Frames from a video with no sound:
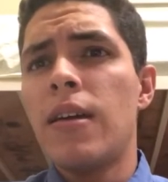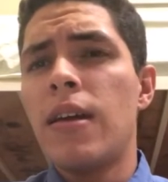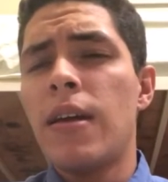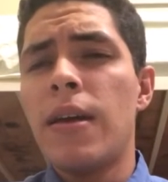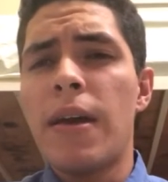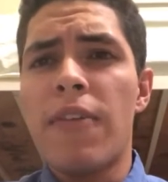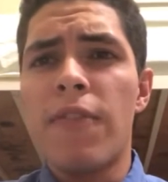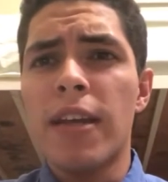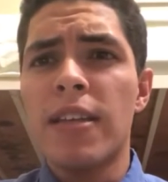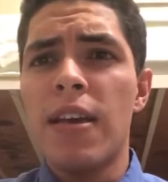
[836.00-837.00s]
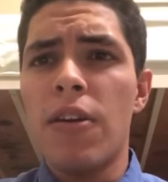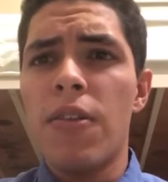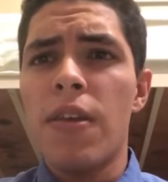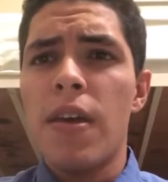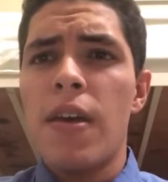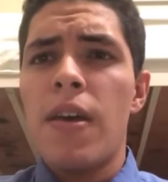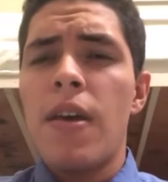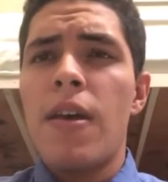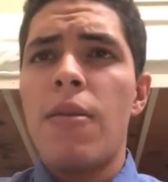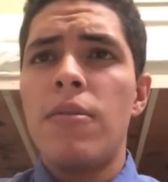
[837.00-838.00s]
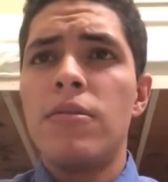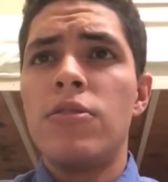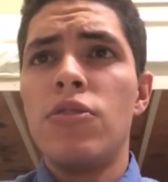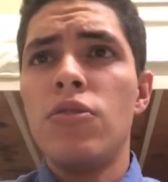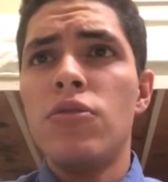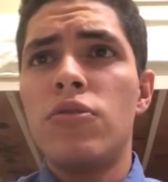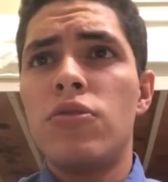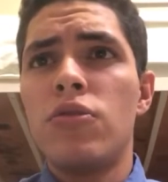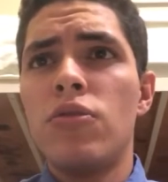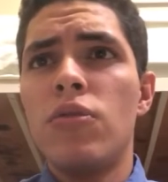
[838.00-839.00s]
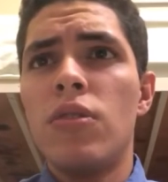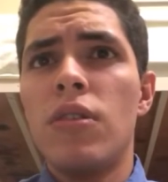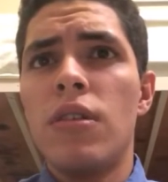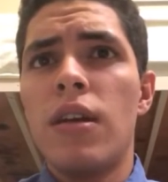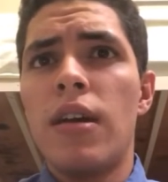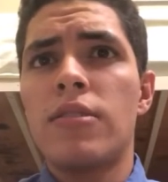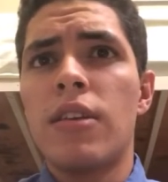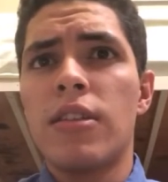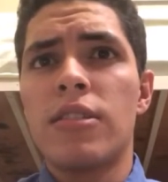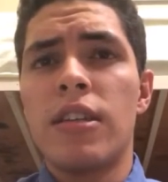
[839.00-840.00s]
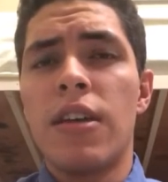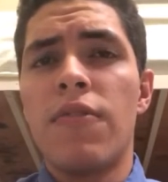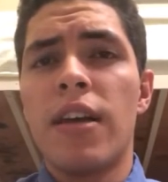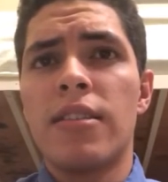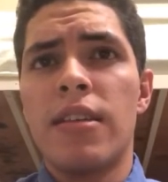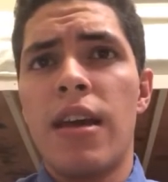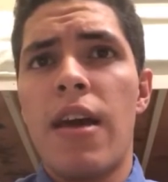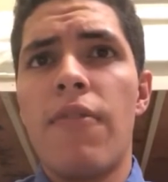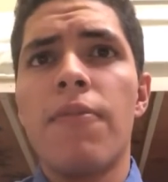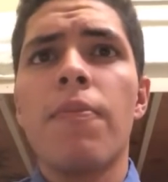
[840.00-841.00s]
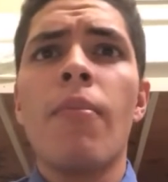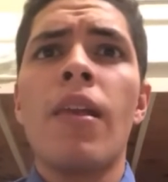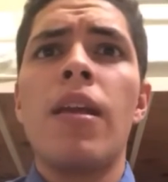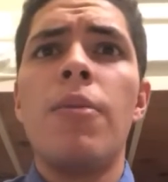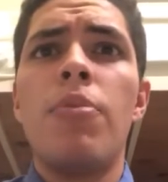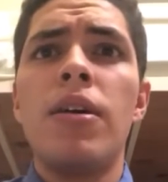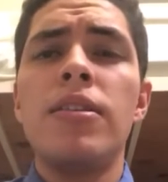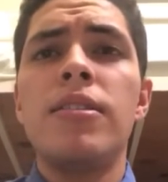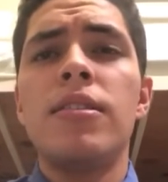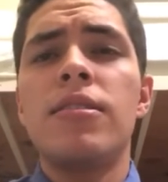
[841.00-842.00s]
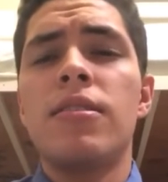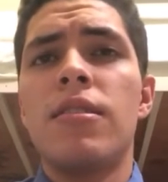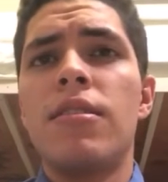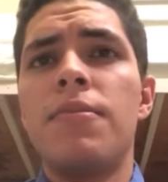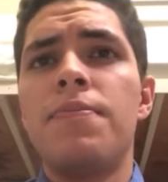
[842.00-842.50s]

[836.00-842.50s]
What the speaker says: affect health due to a toxic effect they have. Lipolysis